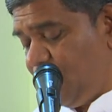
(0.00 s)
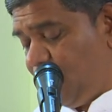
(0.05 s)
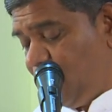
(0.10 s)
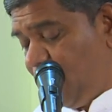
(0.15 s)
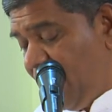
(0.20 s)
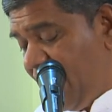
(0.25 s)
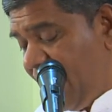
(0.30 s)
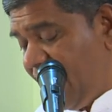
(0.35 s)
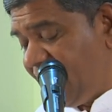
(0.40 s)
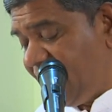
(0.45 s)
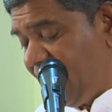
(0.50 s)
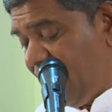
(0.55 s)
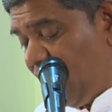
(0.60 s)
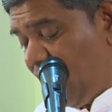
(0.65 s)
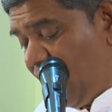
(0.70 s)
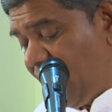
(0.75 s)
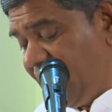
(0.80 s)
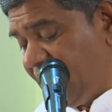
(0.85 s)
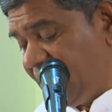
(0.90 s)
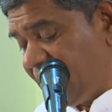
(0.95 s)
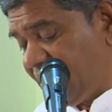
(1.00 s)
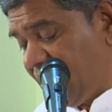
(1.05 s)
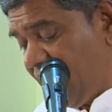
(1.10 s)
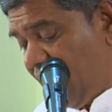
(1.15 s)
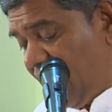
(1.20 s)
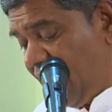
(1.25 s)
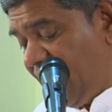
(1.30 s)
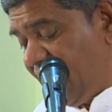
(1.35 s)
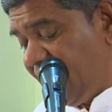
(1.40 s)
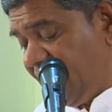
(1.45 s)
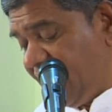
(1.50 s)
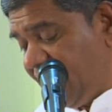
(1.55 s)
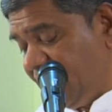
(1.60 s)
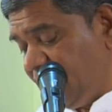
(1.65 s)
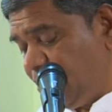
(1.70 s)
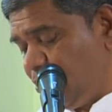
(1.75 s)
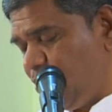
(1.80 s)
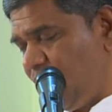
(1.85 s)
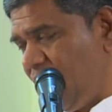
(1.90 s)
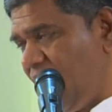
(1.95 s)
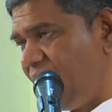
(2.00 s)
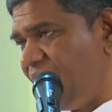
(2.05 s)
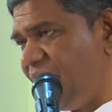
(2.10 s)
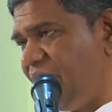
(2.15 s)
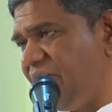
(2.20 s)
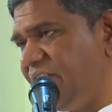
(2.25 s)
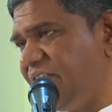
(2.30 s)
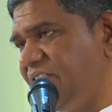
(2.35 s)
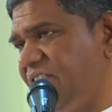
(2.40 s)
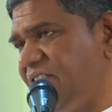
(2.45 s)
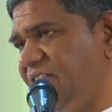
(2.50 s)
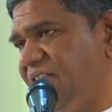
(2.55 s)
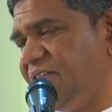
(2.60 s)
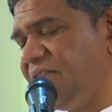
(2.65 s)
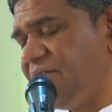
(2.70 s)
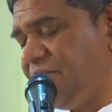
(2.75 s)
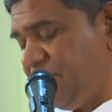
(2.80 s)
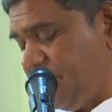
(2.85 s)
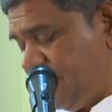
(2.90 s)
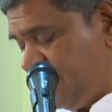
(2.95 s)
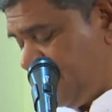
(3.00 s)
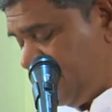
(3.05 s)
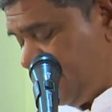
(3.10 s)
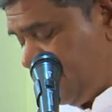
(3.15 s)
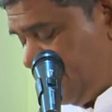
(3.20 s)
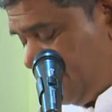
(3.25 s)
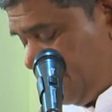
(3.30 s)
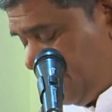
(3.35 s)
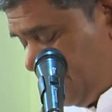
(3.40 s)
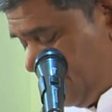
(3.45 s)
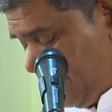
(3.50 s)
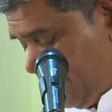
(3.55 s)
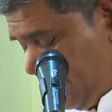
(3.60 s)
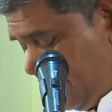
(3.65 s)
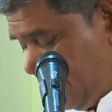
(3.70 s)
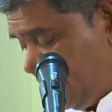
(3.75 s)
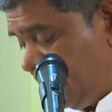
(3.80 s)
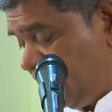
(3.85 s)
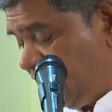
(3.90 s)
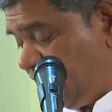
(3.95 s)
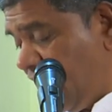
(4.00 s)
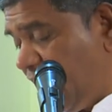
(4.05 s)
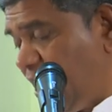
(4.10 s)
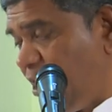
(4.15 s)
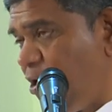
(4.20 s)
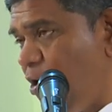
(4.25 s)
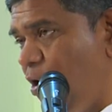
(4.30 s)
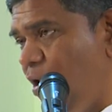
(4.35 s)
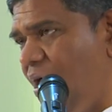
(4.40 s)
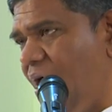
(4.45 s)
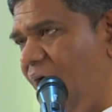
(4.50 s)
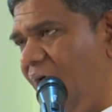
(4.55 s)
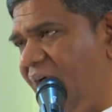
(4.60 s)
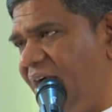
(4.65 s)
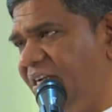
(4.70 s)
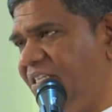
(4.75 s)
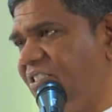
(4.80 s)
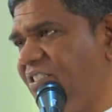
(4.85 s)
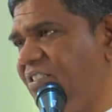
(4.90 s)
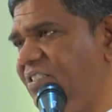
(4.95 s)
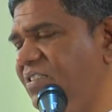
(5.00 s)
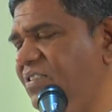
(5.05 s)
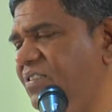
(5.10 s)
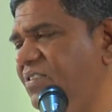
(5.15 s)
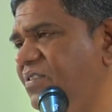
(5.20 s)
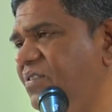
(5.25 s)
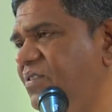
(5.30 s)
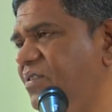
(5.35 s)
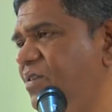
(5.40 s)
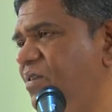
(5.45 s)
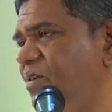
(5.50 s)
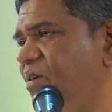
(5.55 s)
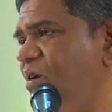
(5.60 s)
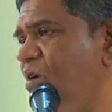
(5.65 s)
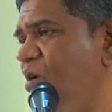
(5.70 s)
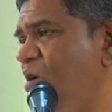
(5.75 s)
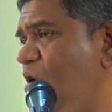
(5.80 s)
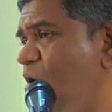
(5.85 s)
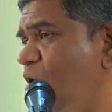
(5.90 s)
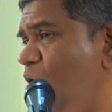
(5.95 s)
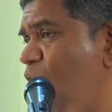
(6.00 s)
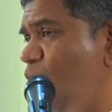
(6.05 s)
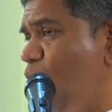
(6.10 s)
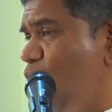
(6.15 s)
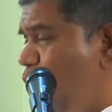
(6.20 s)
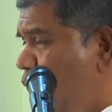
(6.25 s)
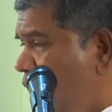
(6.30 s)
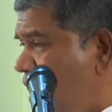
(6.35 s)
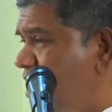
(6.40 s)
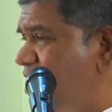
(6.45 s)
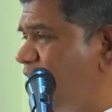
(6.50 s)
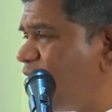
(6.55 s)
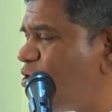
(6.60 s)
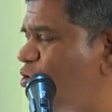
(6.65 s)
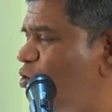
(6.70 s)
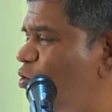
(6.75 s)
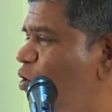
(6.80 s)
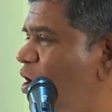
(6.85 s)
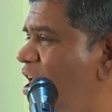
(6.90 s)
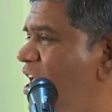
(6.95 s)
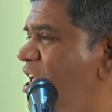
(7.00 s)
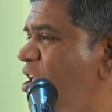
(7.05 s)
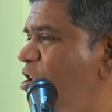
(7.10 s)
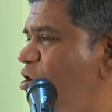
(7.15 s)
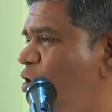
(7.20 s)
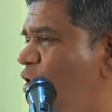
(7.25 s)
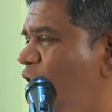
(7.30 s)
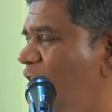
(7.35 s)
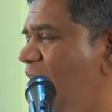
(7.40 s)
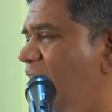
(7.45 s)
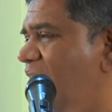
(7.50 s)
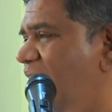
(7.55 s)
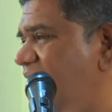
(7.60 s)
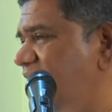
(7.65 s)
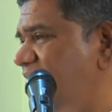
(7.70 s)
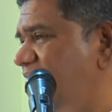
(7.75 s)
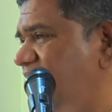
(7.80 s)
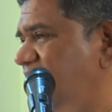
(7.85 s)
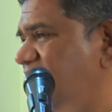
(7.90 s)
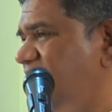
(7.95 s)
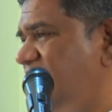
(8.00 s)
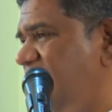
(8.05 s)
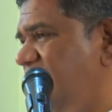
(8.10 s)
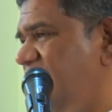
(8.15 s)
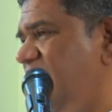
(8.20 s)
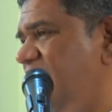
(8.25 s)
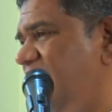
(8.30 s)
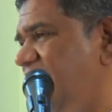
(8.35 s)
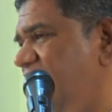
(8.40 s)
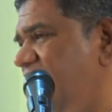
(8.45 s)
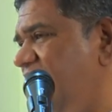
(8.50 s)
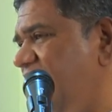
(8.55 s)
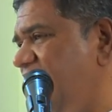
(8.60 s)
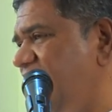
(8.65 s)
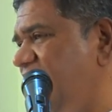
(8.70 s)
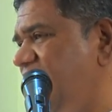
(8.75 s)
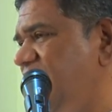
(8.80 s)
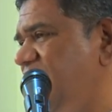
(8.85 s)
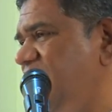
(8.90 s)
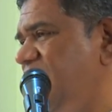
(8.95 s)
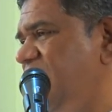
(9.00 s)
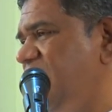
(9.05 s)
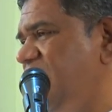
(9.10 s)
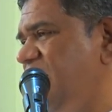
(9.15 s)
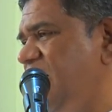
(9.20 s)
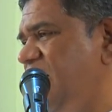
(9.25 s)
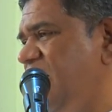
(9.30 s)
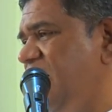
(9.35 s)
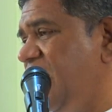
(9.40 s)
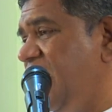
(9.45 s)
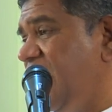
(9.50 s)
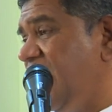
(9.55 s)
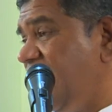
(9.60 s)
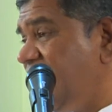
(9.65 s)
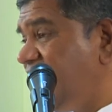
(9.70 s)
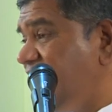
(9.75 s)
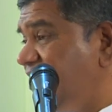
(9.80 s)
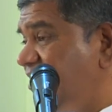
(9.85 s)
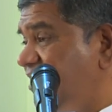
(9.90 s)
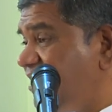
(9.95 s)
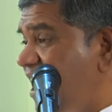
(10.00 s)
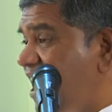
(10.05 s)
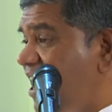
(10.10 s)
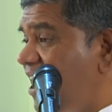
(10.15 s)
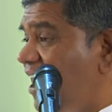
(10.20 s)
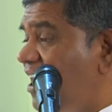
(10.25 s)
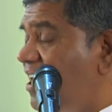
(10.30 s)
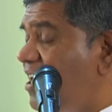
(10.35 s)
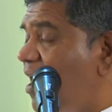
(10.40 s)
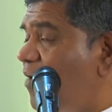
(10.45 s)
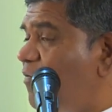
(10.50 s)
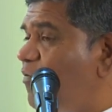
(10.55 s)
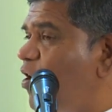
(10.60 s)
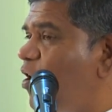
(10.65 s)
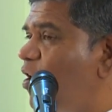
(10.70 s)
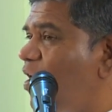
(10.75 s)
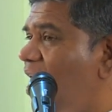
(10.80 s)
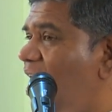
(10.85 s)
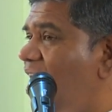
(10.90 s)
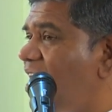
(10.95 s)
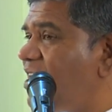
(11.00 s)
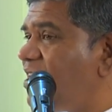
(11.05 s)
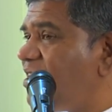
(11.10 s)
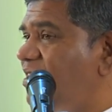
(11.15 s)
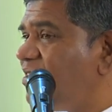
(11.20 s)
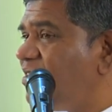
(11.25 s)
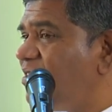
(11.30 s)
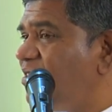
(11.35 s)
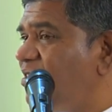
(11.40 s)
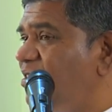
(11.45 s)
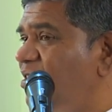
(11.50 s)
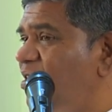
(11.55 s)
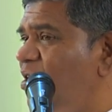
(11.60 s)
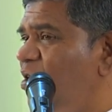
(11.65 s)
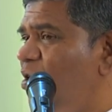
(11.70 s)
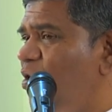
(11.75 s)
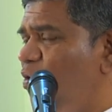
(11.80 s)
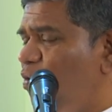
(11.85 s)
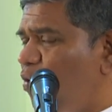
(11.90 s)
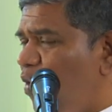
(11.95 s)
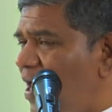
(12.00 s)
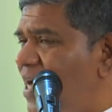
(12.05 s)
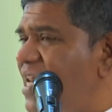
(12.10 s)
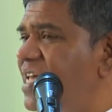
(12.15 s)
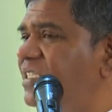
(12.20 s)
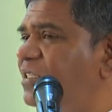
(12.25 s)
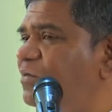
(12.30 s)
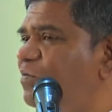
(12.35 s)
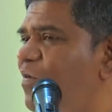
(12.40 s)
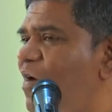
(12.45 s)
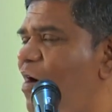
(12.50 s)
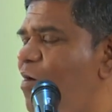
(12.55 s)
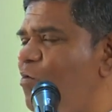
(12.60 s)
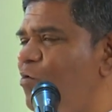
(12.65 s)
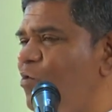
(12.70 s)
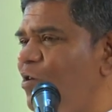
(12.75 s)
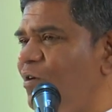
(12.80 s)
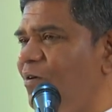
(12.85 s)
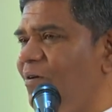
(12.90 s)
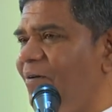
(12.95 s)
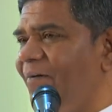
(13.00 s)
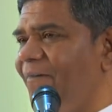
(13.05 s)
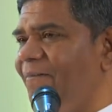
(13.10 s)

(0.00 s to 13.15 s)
Today, the Lord is calling each one of us. Check your hearts. What is ruling your heart secretly? In the secret of your heart, what is found.